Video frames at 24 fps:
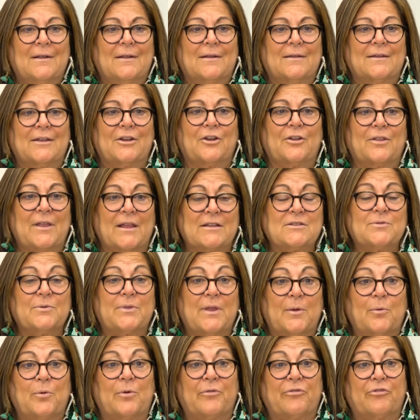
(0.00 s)
You know, that's what
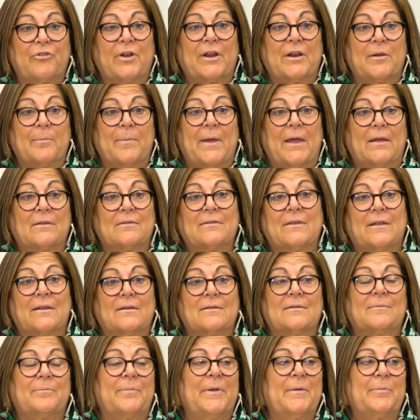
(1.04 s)
they were afraid about,
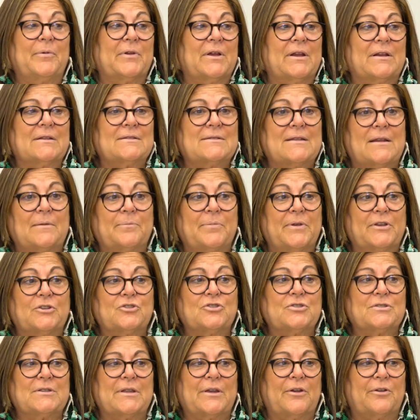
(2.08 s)
that people are going to send
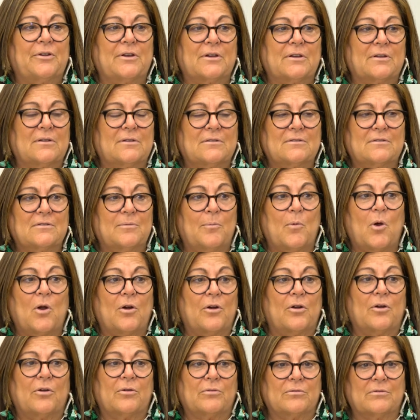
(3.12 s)
pictures there, and
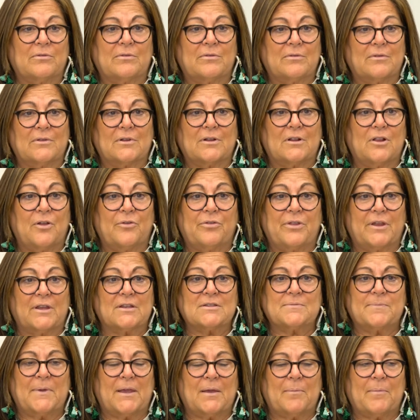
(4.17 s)
tomorrow the clothing is
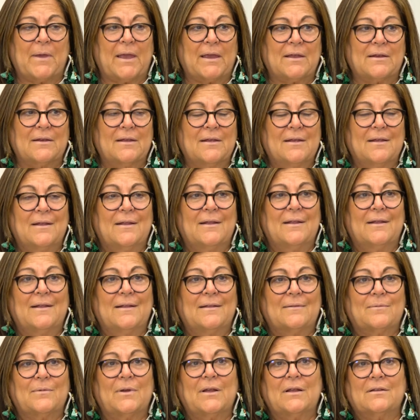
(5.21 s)
being made.
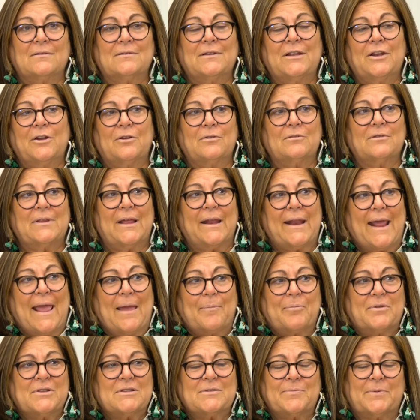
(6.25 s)
Well, you know, that
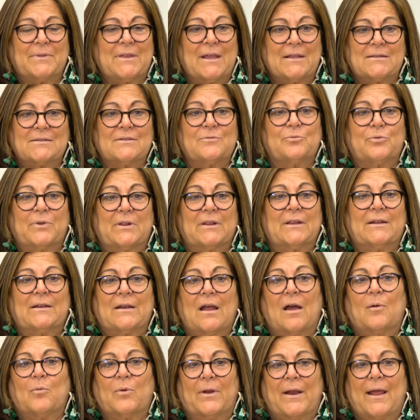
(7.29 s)
happens, but that's really
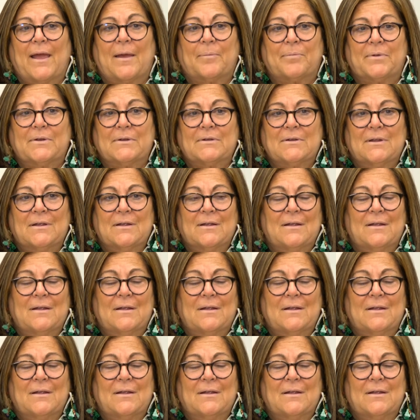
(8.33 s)
not what happened.